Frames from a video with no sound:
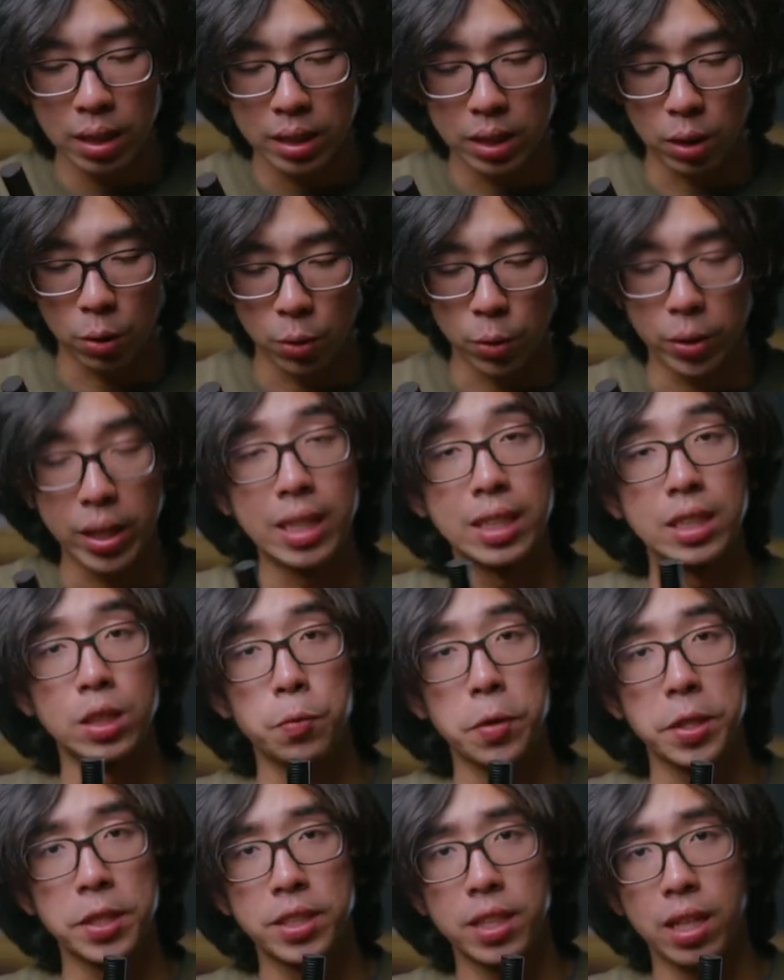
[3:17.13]
so you can
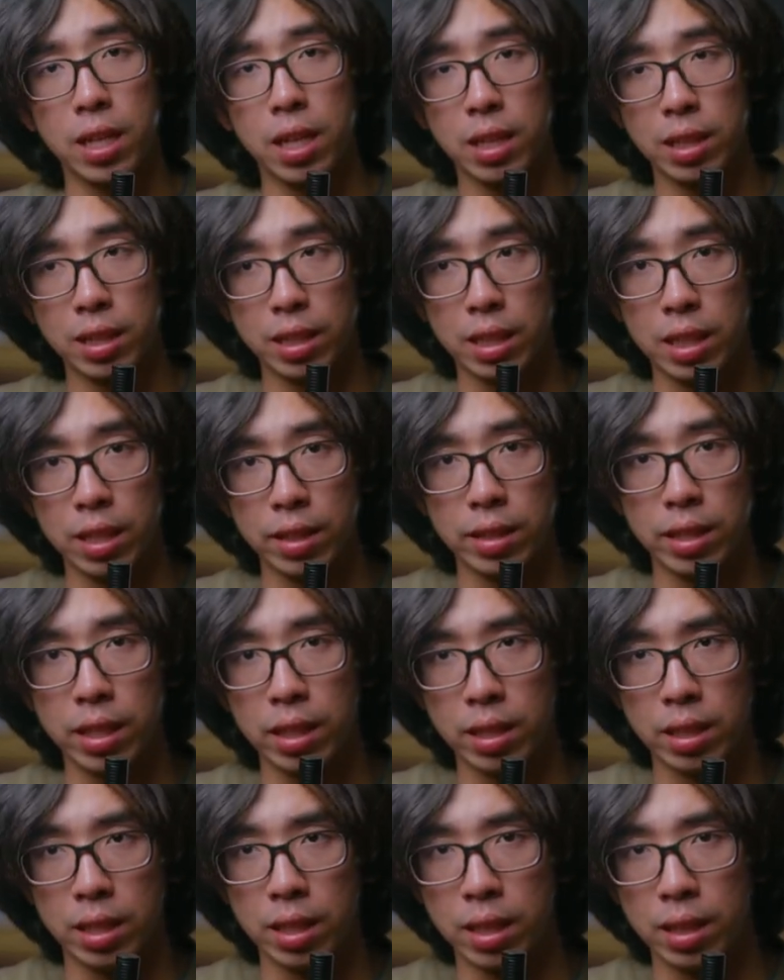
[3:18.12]
switch
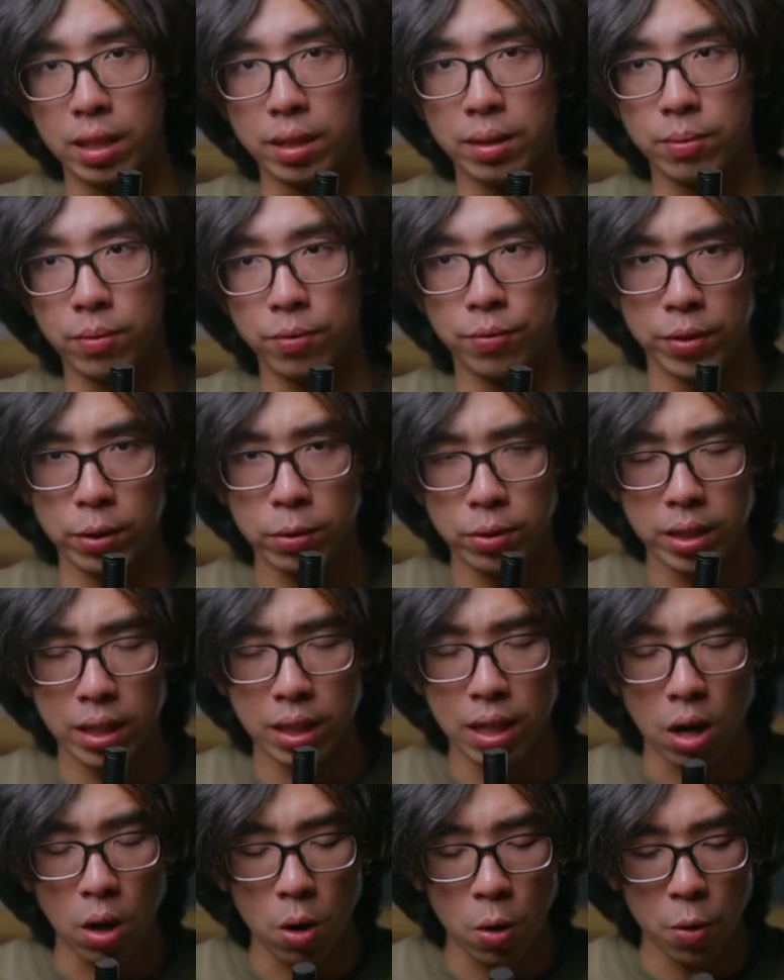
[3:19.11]
the
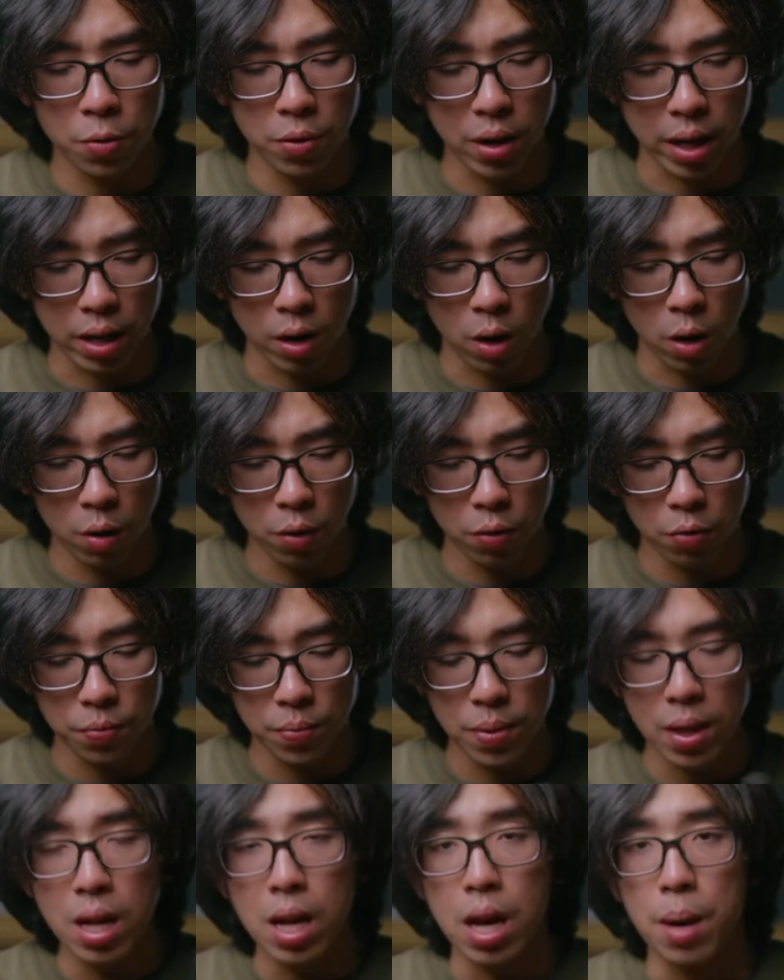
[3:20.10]
filter on and off,
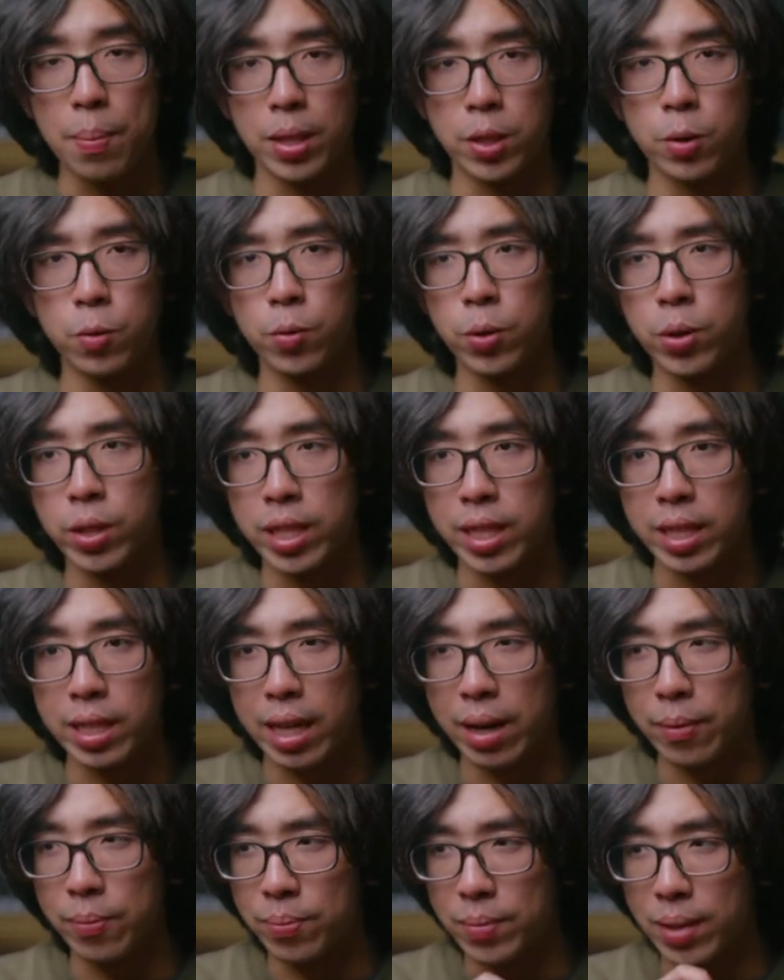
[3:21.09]
but you would need
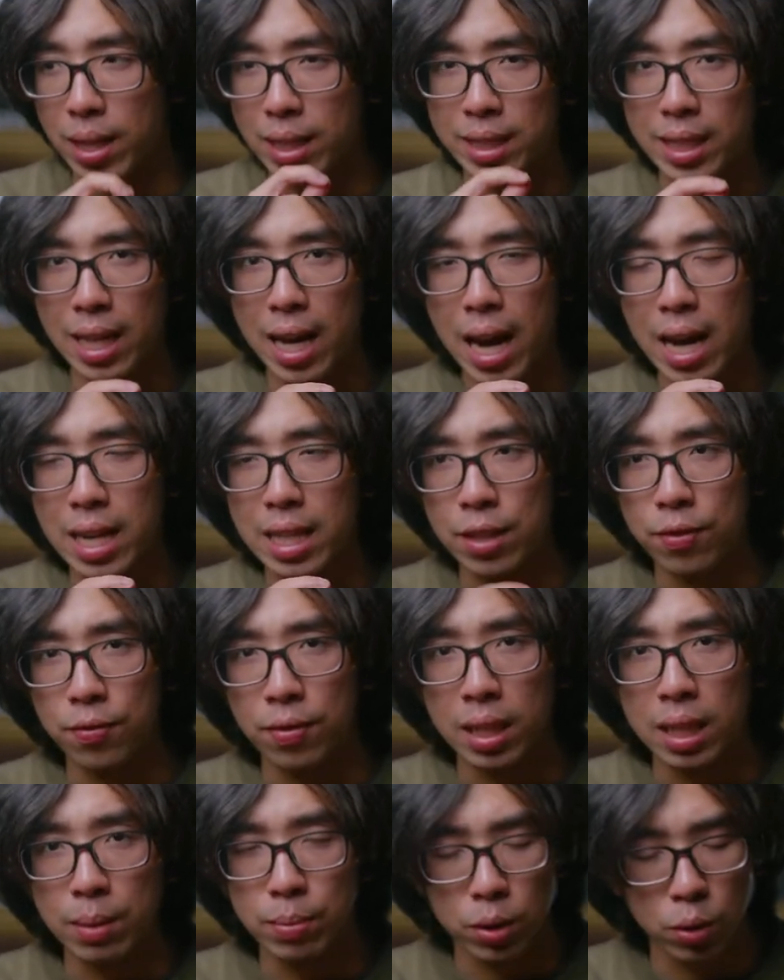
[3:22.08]
a tiny
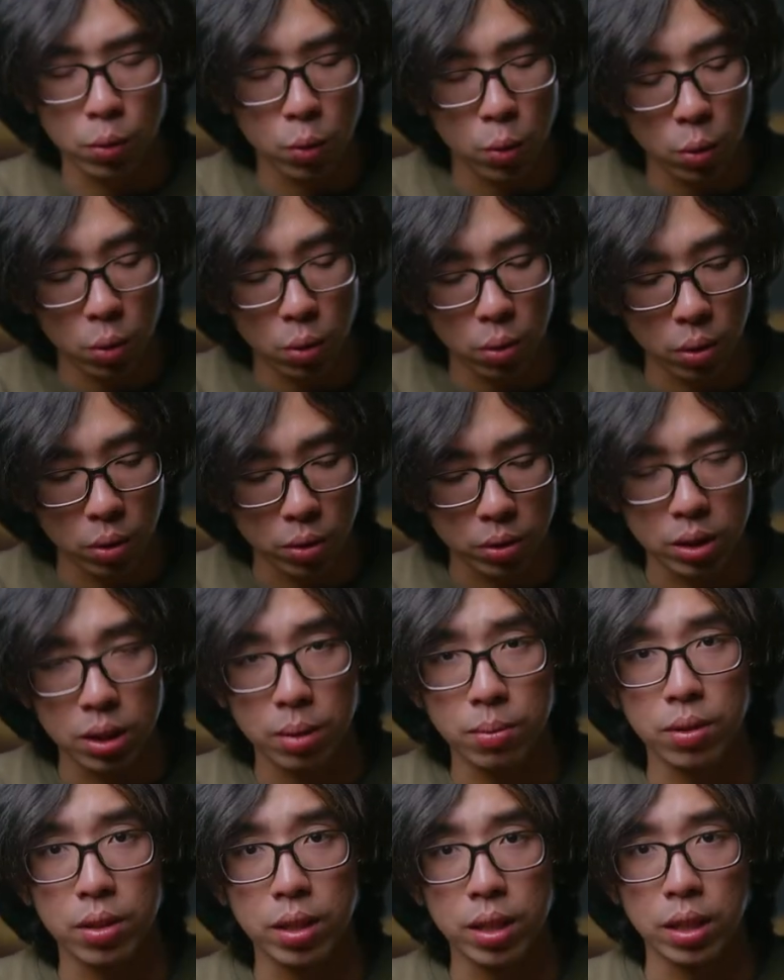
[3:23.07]
Phillips screw or
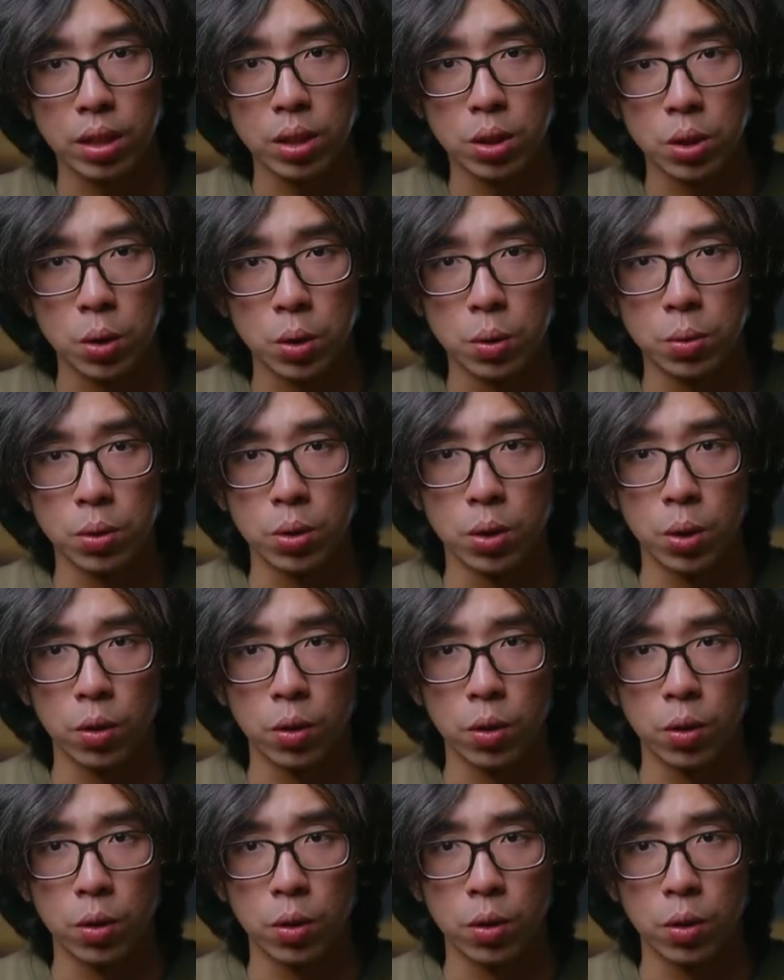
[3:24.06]
something to